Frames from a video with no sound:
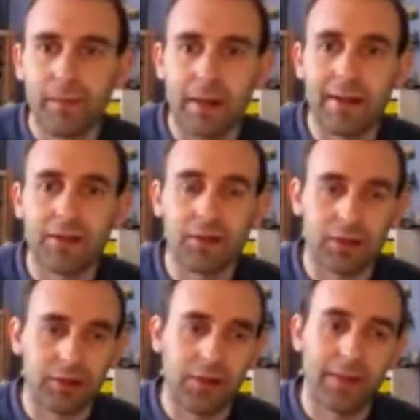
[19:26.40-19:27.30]
and that sort of
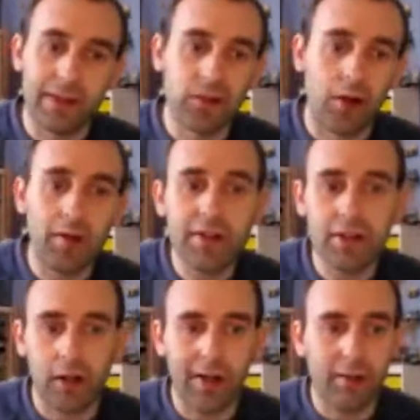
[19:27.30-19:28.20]
stuff in Norwich.
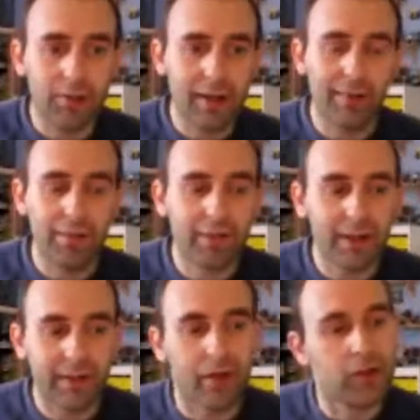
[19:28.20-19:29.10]
I also have a
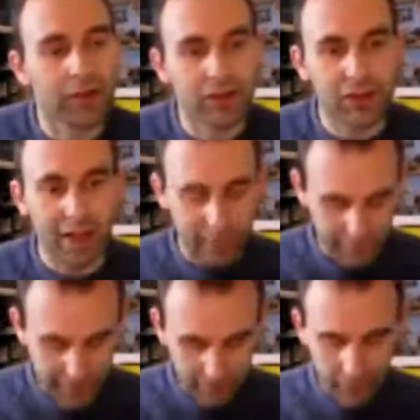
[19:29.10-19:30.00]
flick of those and chat to
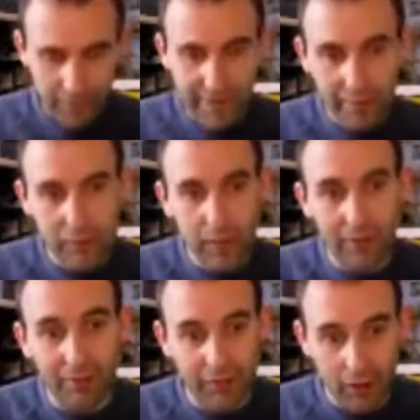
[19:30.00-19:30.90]
people on there as
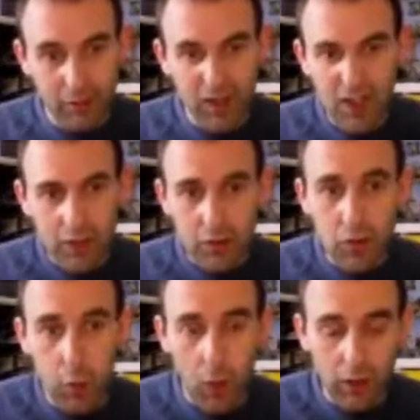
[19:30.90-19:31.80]
well. So do
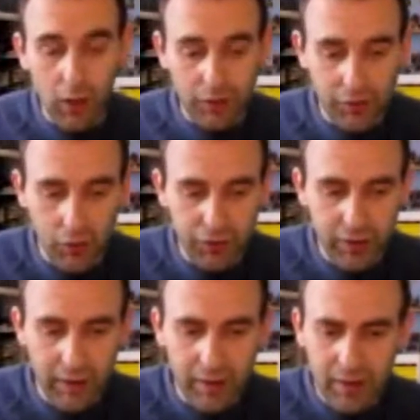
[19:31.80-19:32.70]
quite a lot of
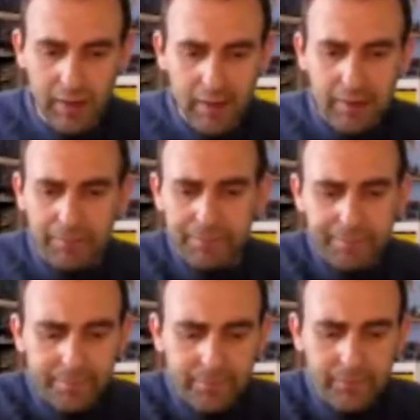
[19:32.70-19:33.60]
sourcing.
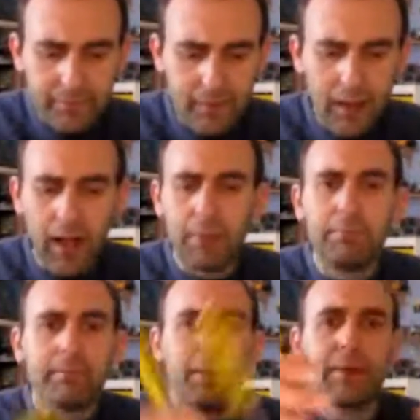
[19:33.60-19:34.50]

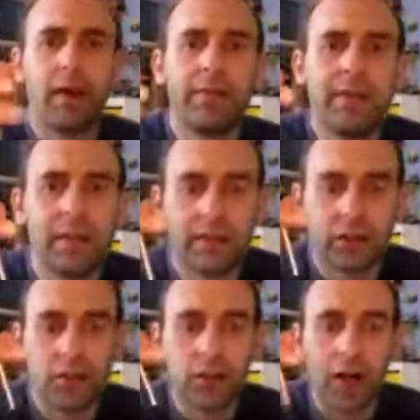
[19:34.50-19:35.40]
Um, there we go. These are the
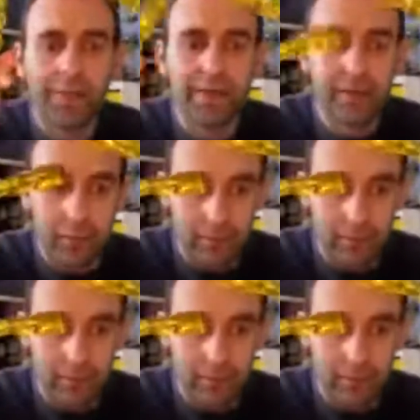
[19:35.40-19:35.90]
screwdrivers